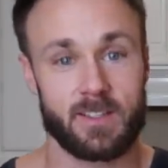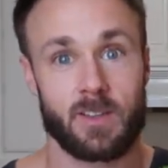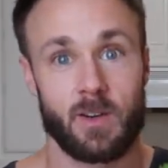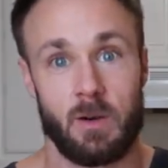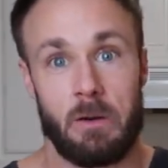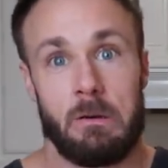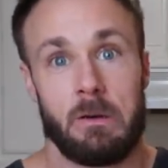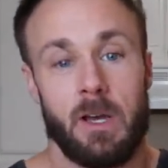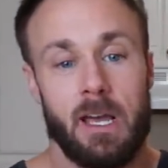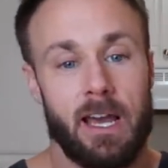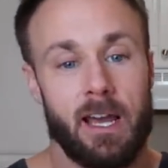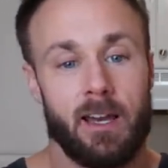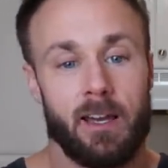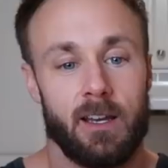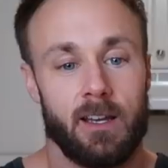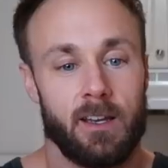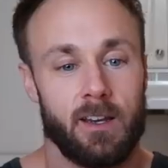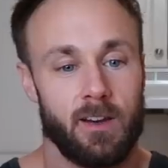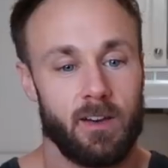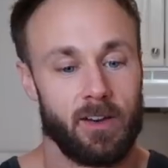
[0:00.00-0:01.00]
So,
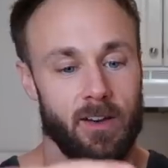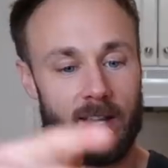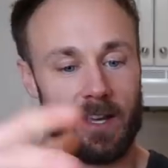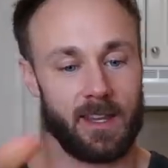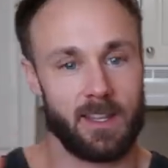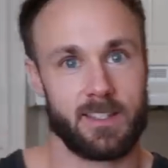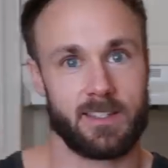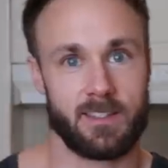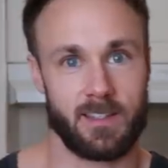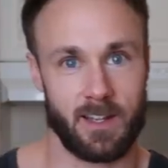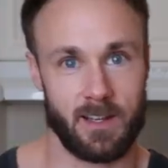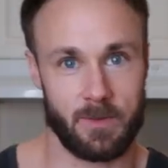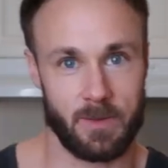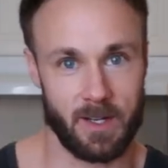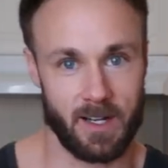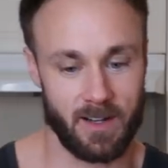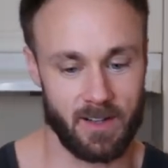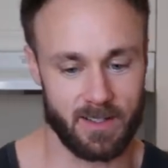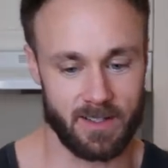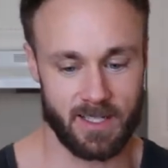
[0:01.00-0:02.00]
okay, this isn't gonna
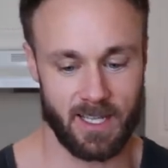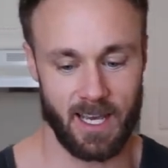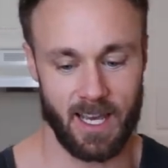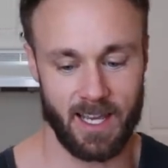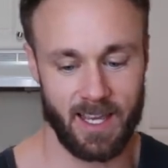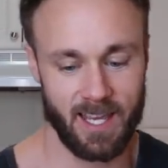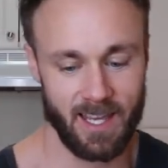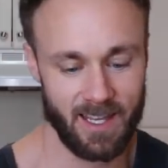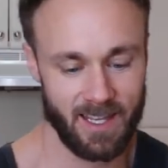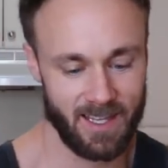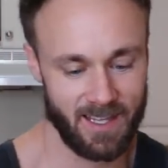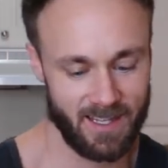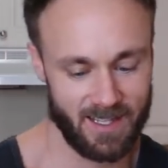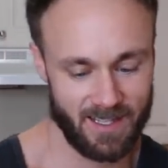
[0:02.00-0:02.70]
work, one sec.